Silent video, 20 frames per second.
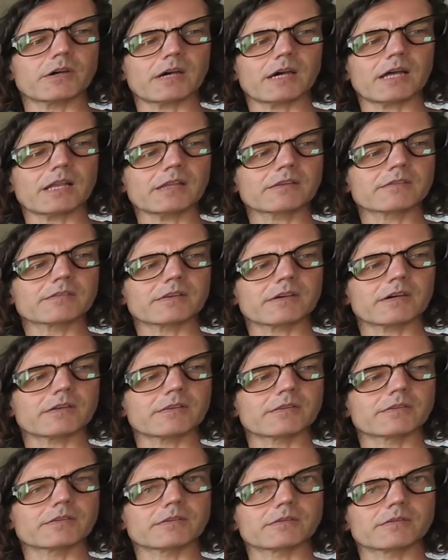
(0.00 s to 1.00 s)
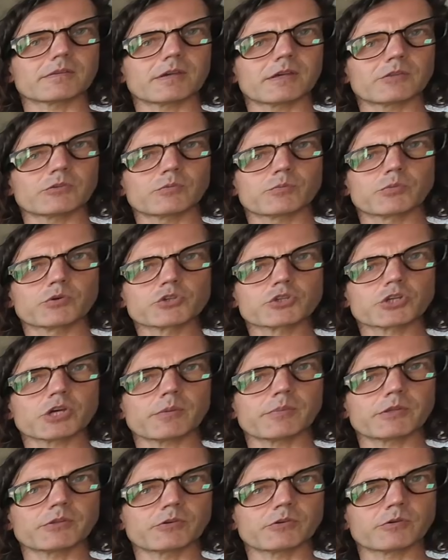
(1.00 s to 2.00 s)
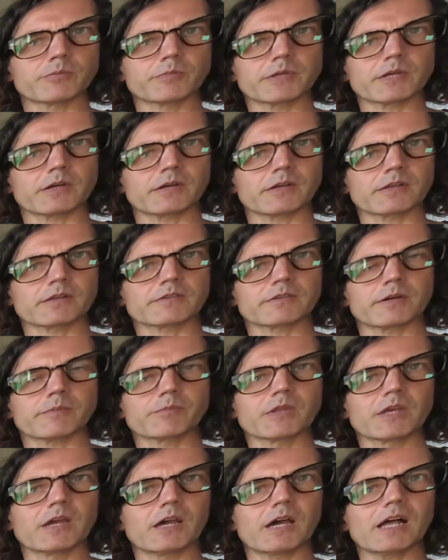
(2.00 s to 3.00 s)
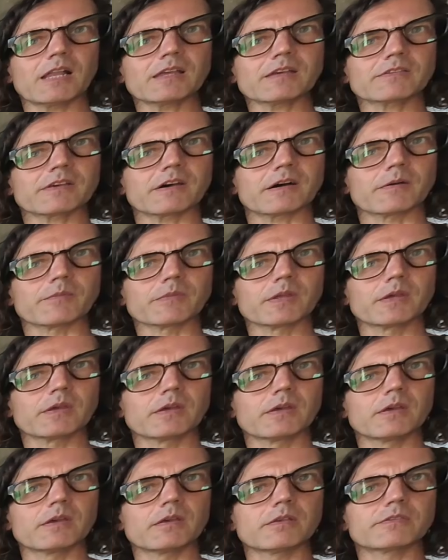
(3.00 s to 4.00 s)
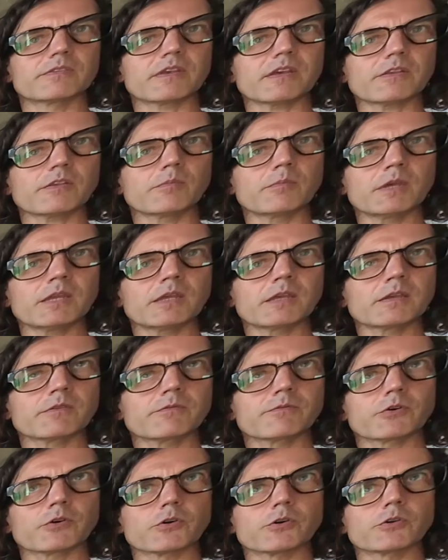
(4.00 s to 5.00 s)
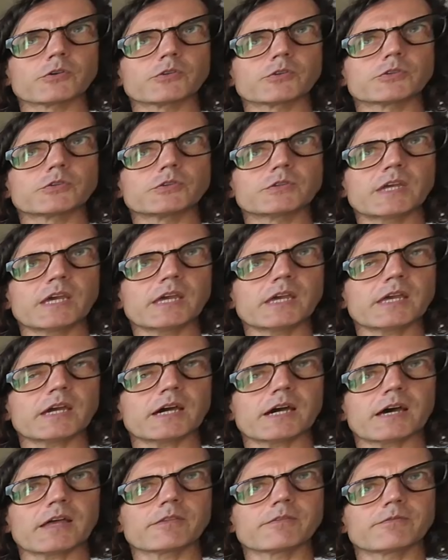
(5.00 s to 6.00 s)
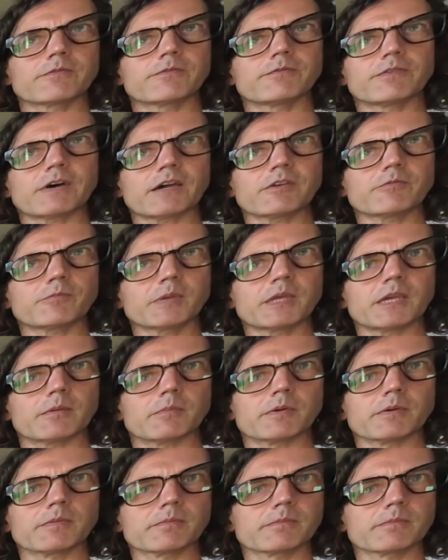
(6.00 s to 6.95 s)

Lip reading: Alexa, and you push up and you appear Alexa. Alexa, set a meeting for today at 5 p.m.